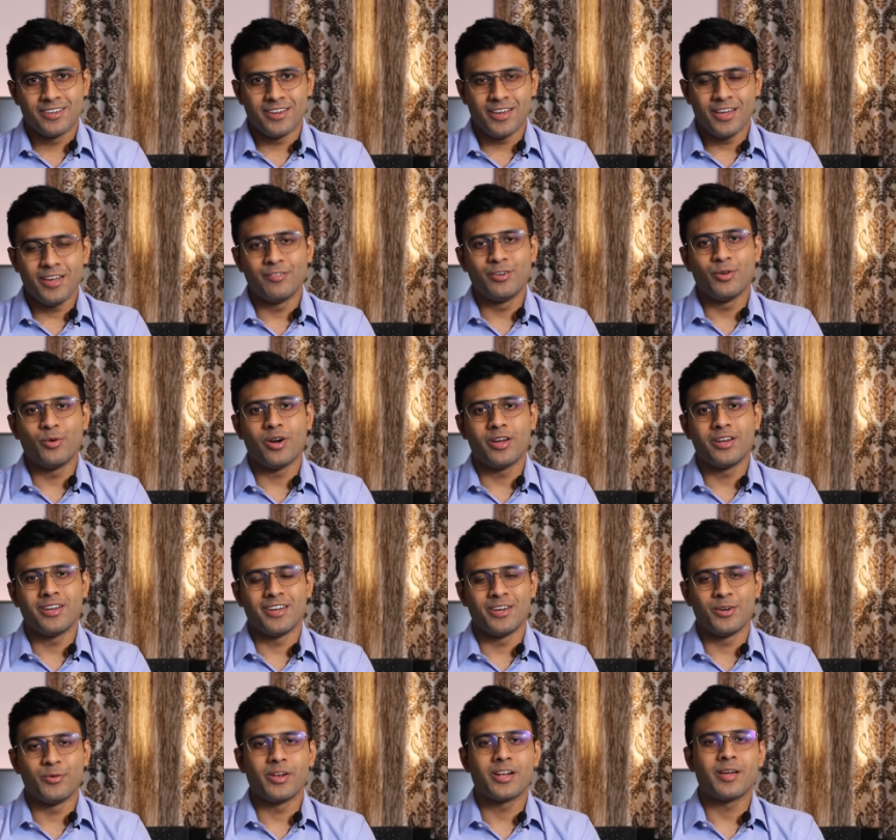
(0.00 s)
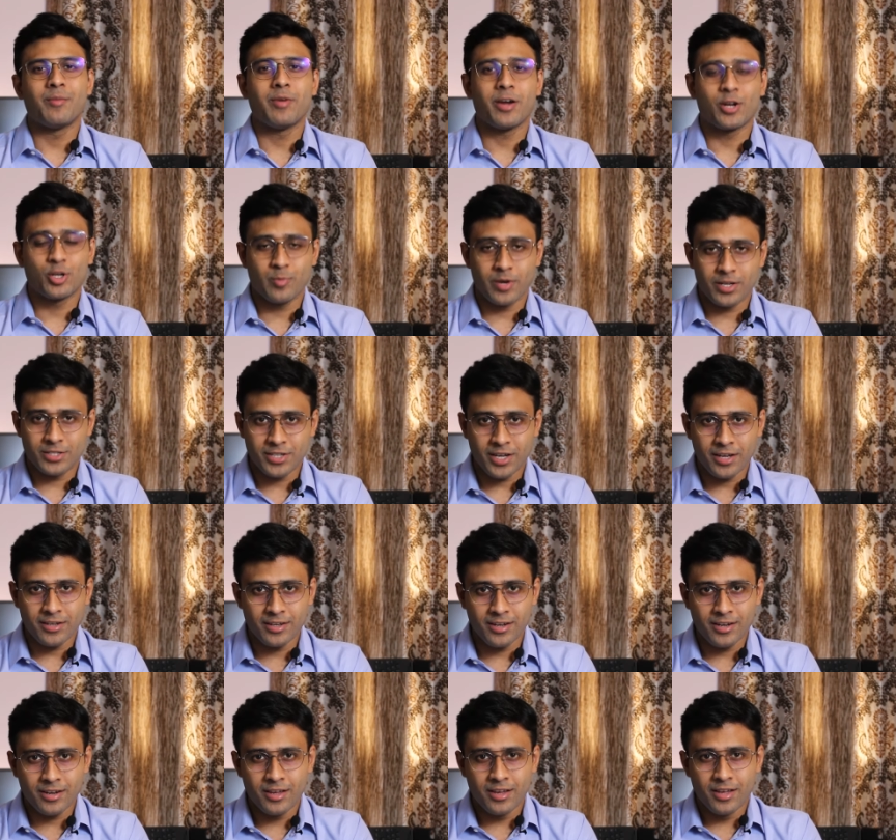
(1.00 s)
Hey everyone, welcome back to my
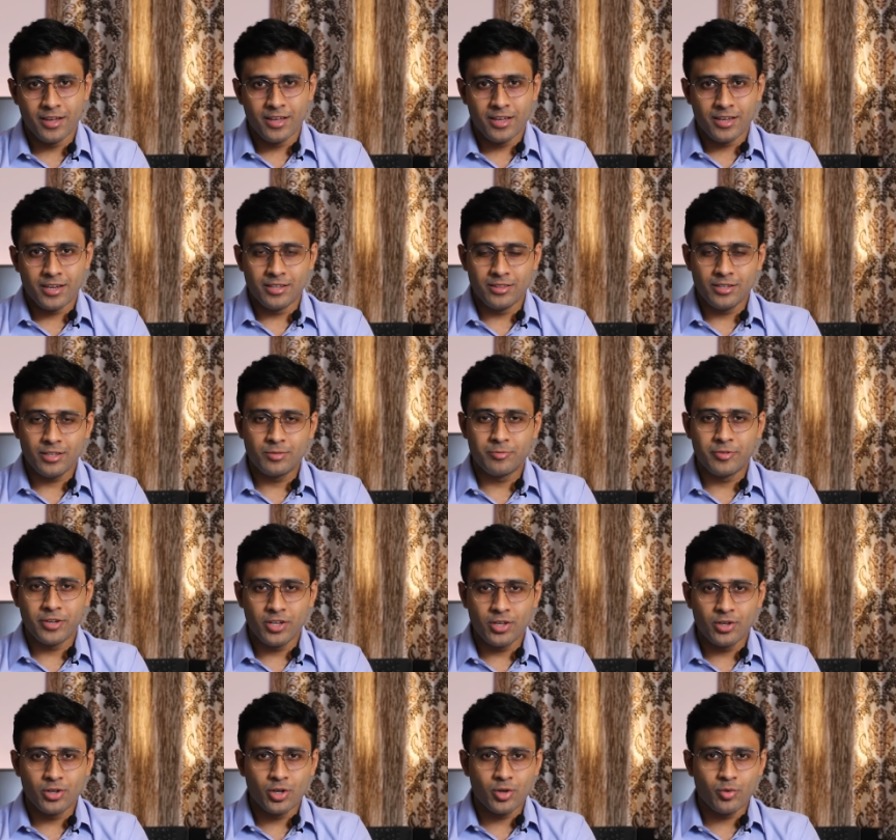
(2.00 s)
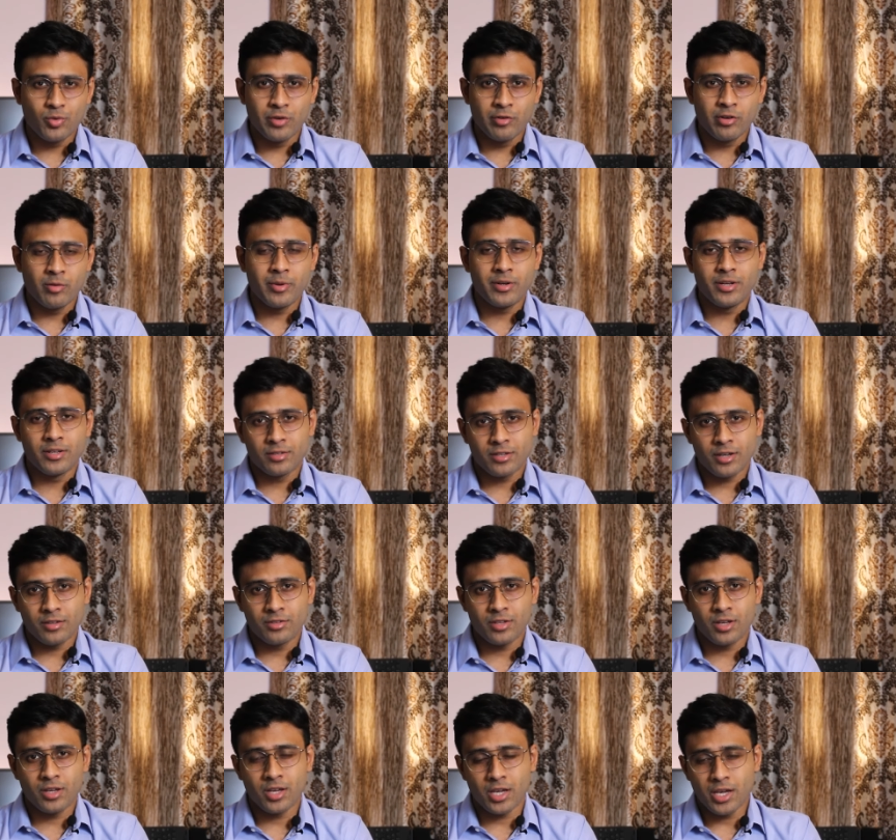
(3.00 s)
channel. In this video, we will be
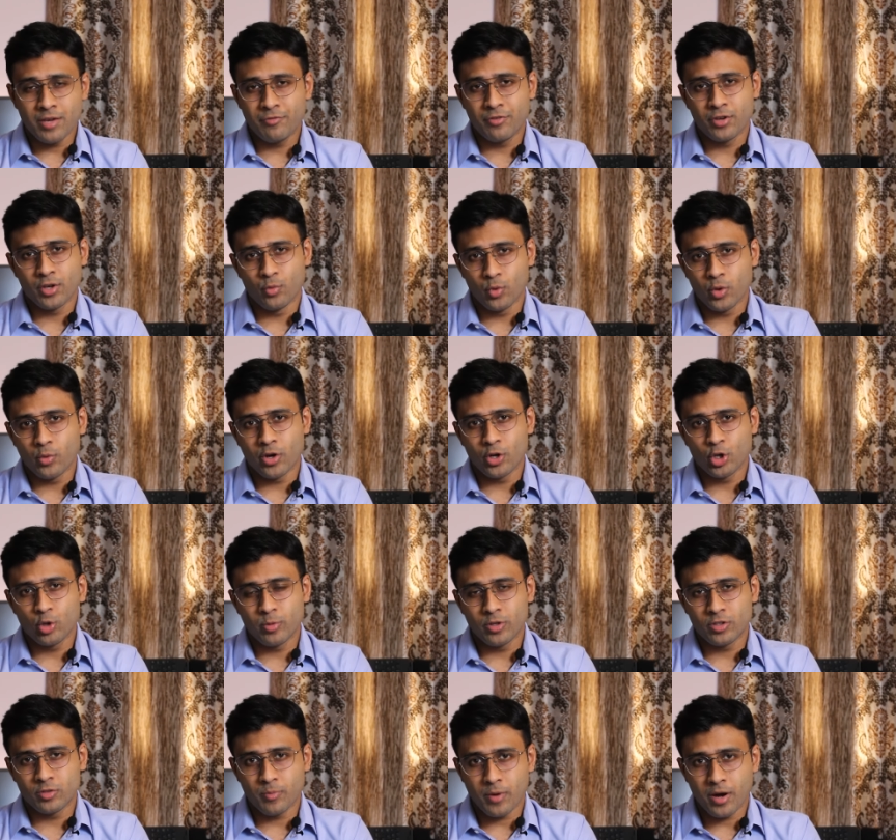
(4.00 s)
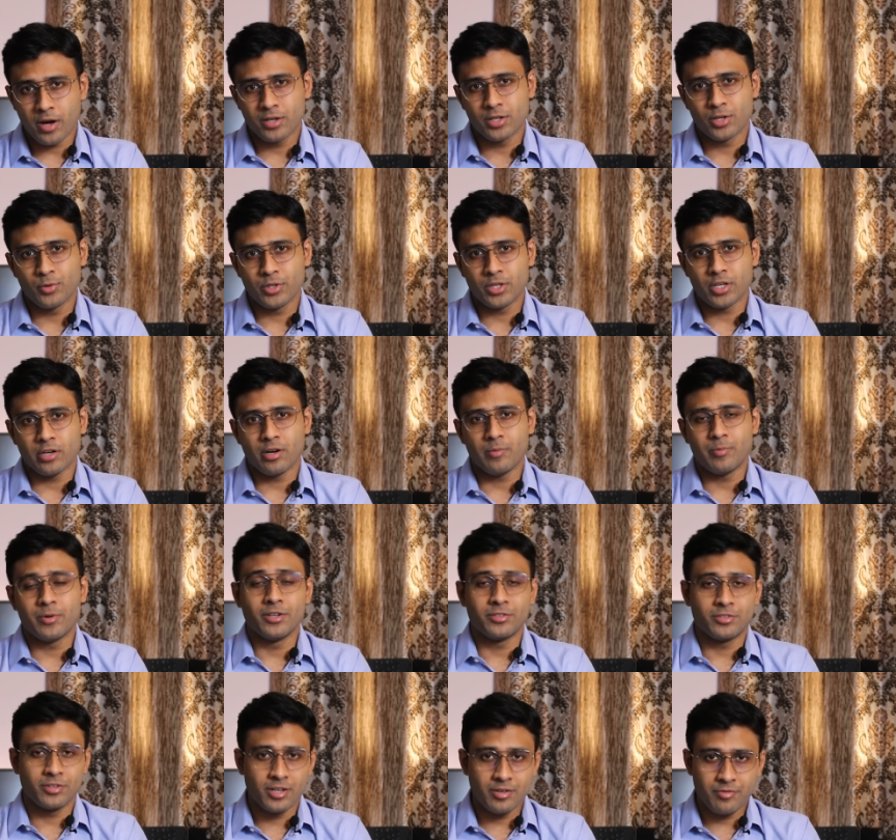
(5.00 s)
discussing if we want to be smart with our
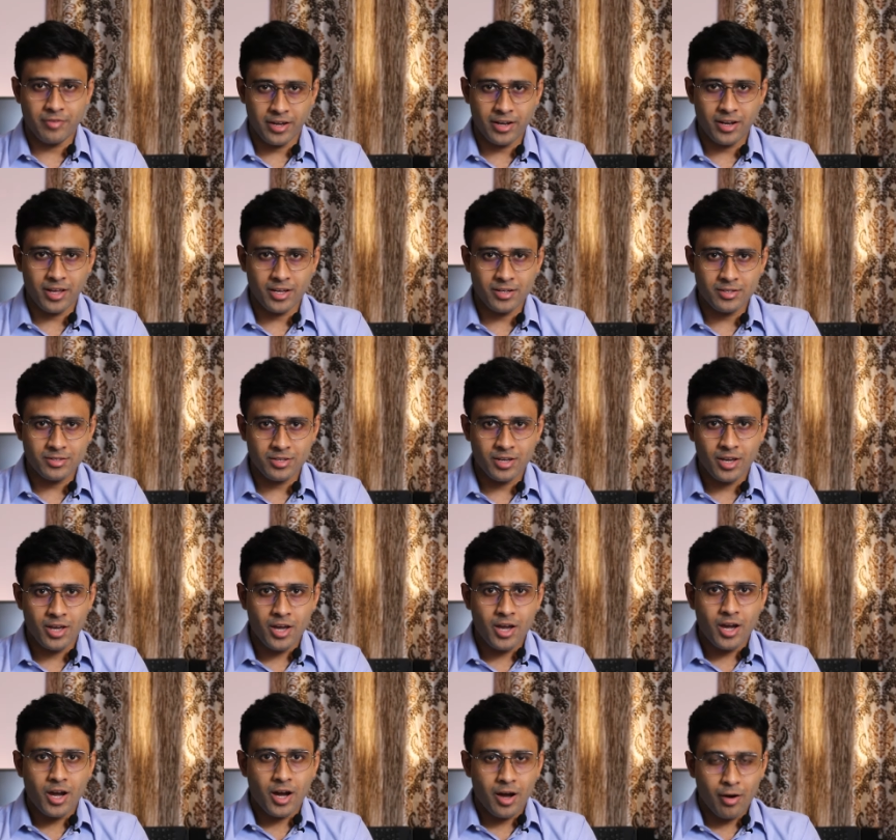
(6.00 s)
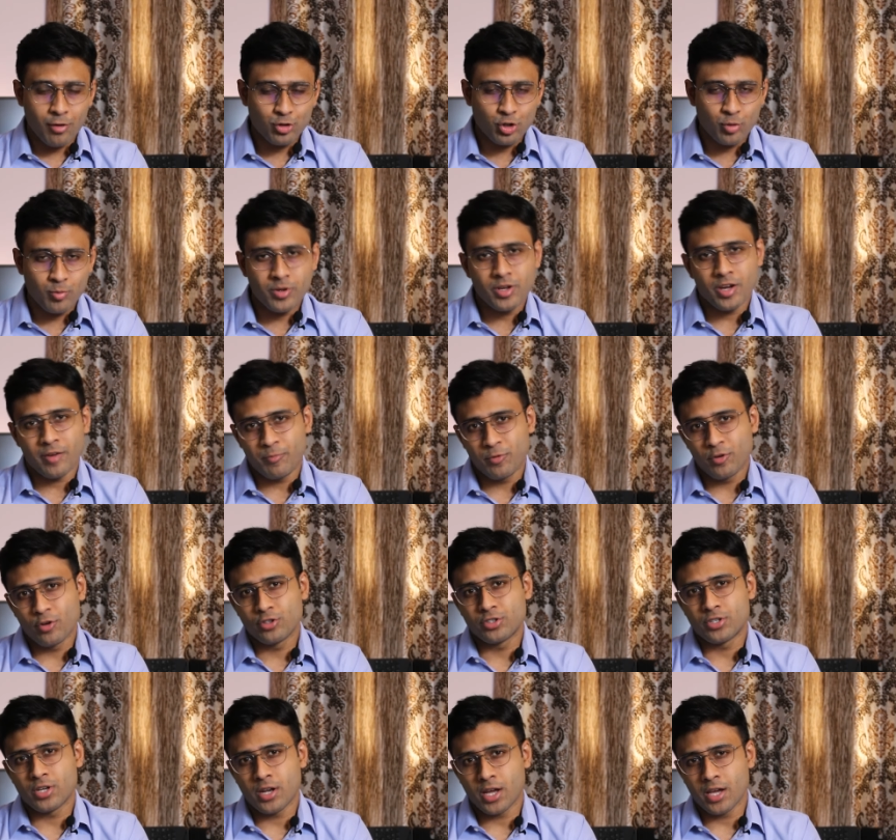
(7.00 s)
personal finance, how should we
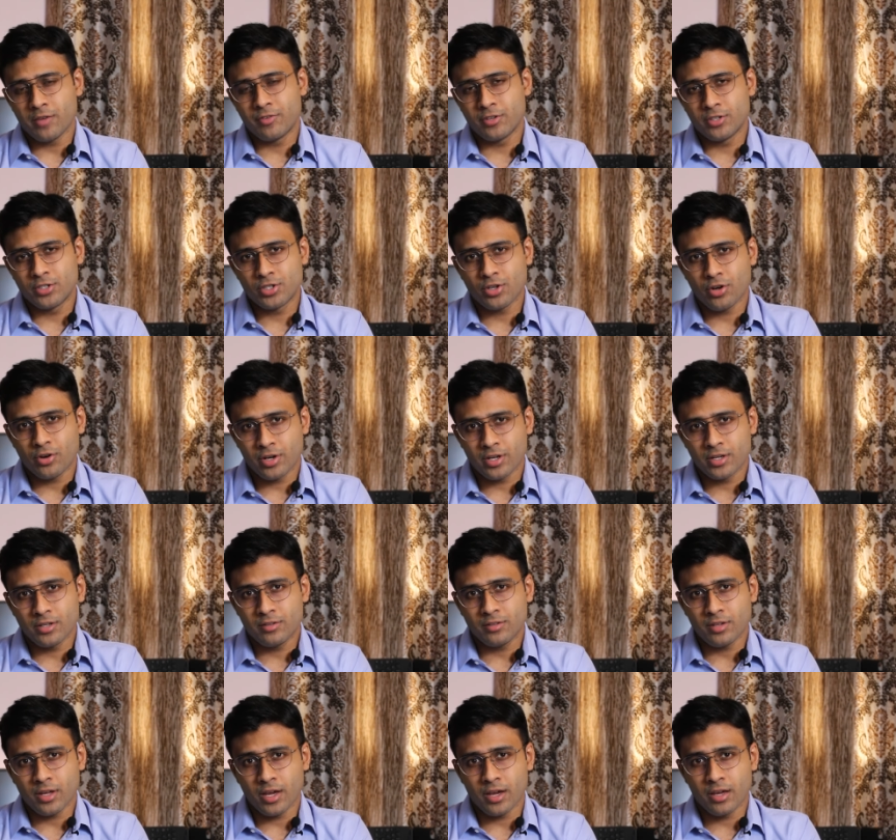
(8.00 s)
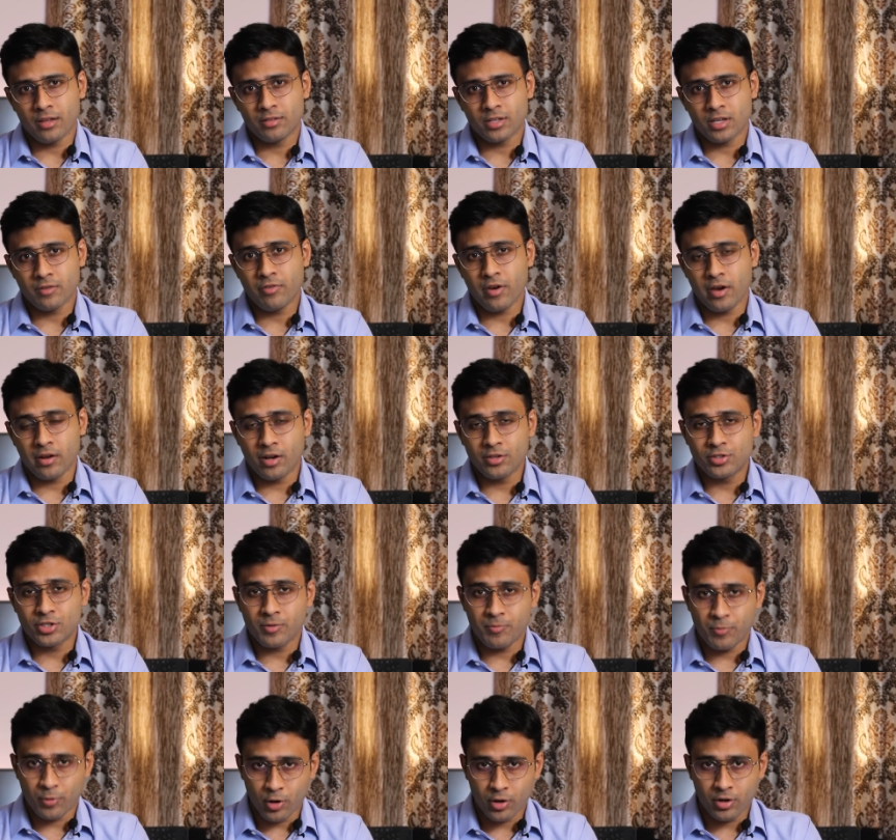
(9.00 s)
approach life insurance as a
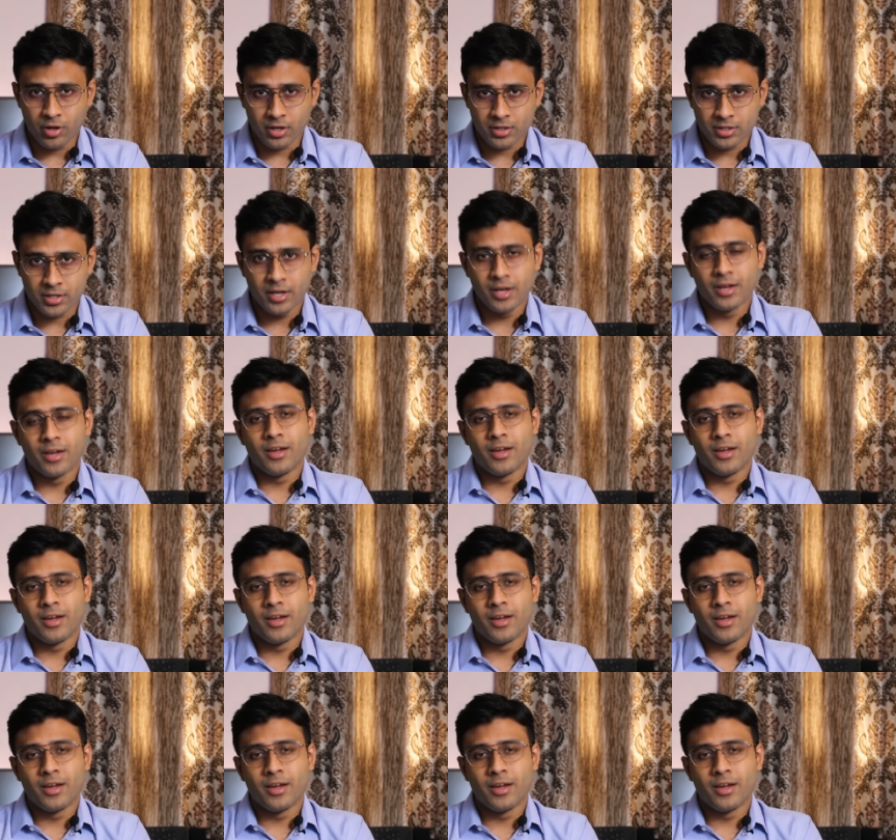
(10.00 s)
financial product?